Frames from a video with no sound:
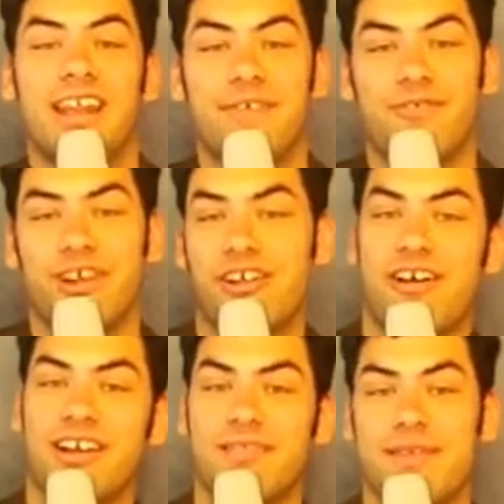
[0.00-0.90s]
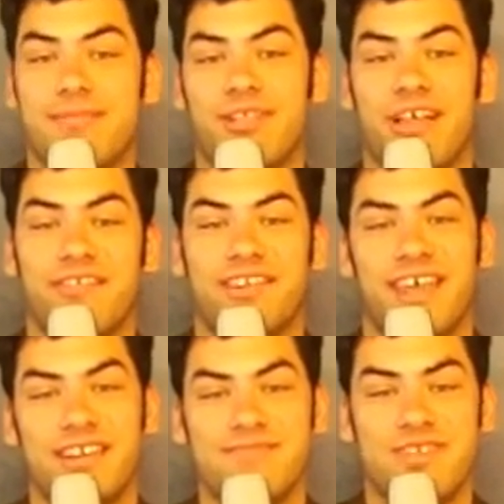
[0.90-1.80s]
of different accredited people have
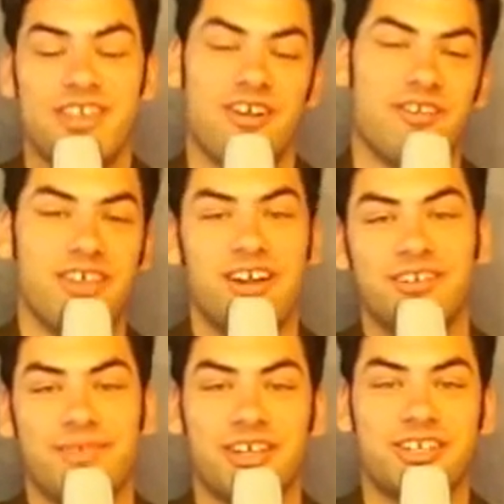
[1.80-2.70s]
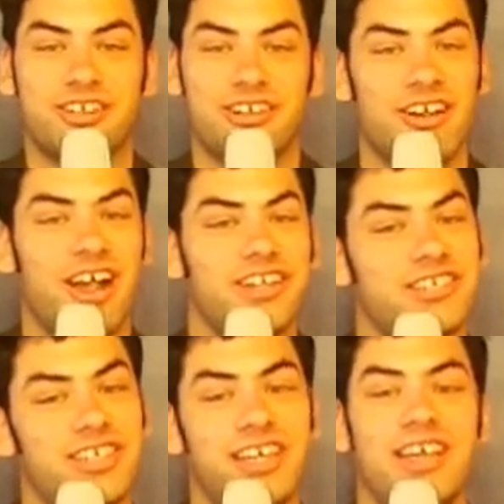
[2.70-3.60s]
said here and there to make sure you're
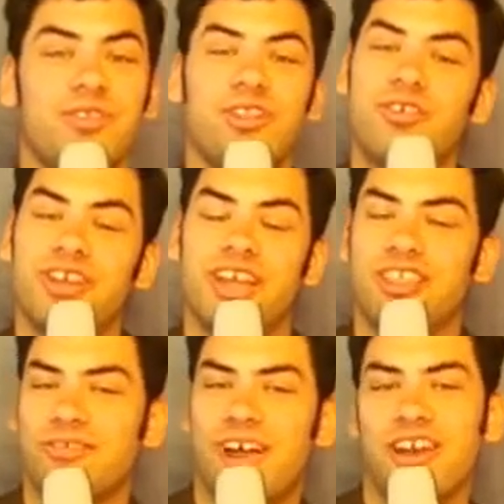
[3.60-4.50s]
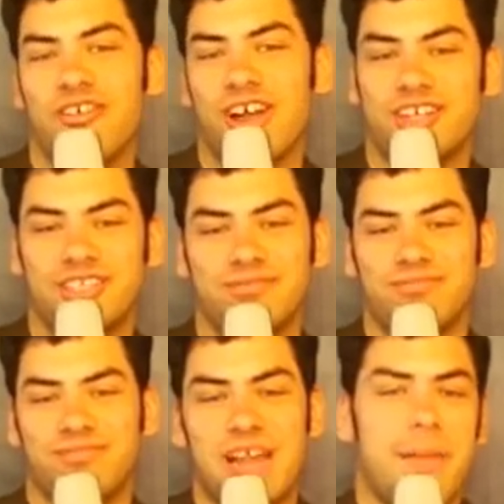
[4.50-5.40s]
actually learning in the right
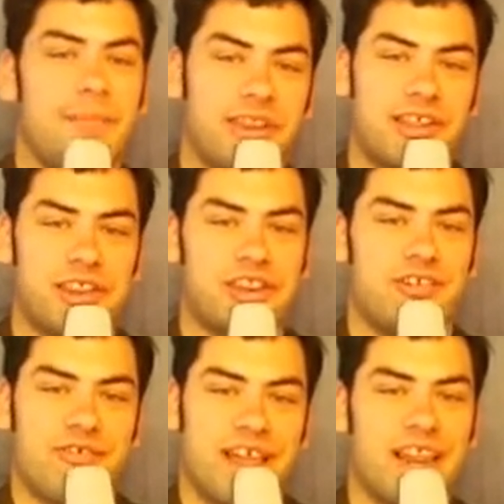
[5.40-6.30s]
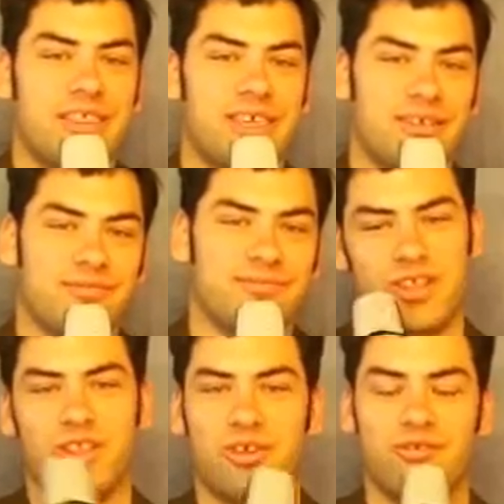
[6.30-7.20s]
direction, not misconstruing anything.
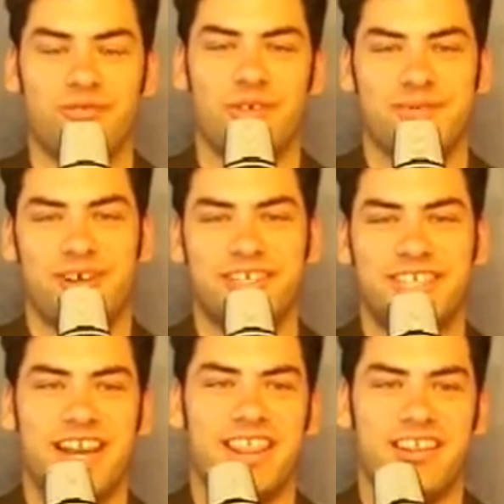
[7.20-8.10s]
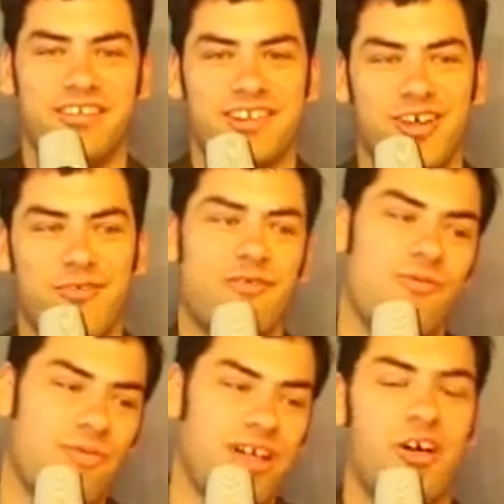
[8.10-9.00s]
Learn from those more educated than yourself,
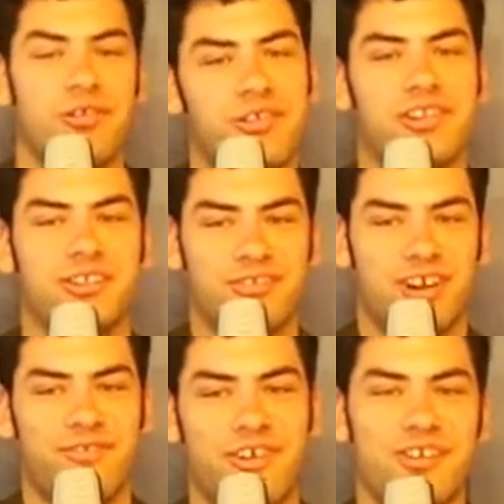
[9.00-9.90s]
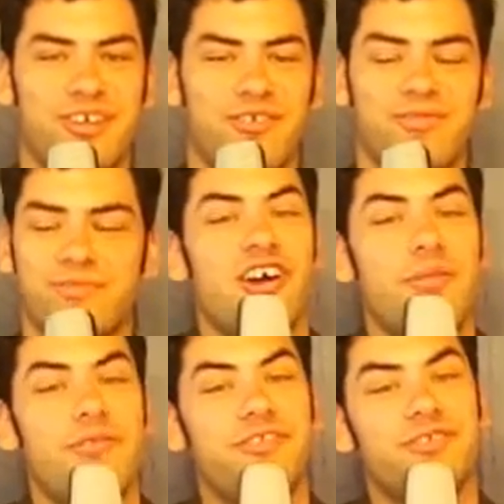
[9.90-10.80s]
while also still learning for yourself.
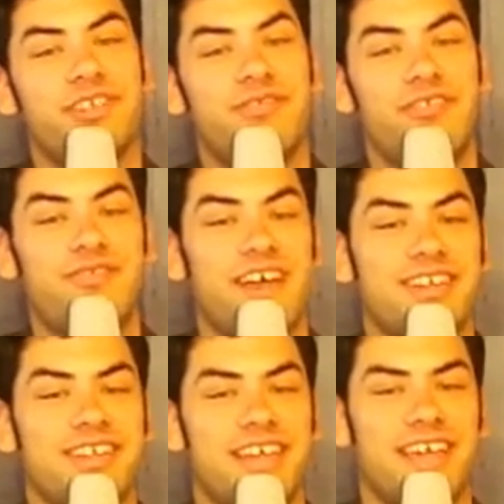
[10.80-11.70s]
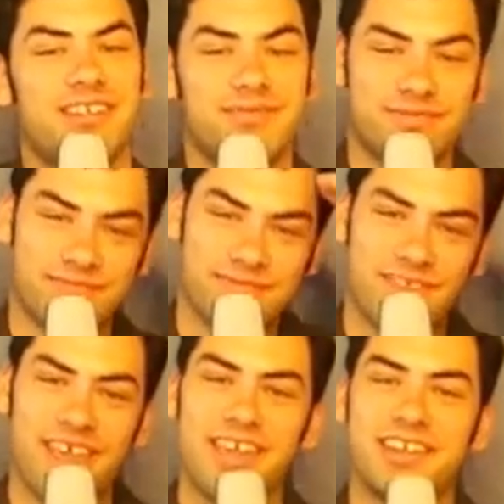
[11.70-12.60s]
Hope you've enjoyed this fun fact of the day.
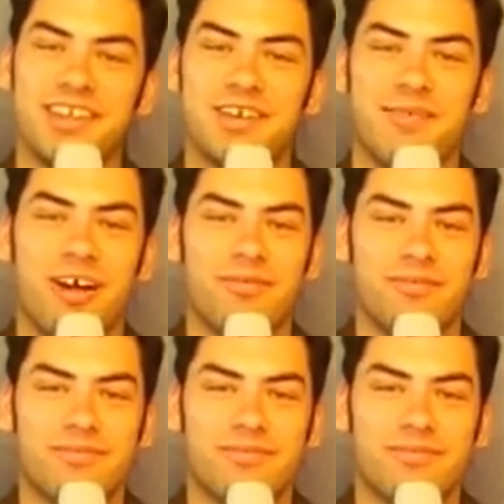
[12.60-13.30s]
See you tomorrow.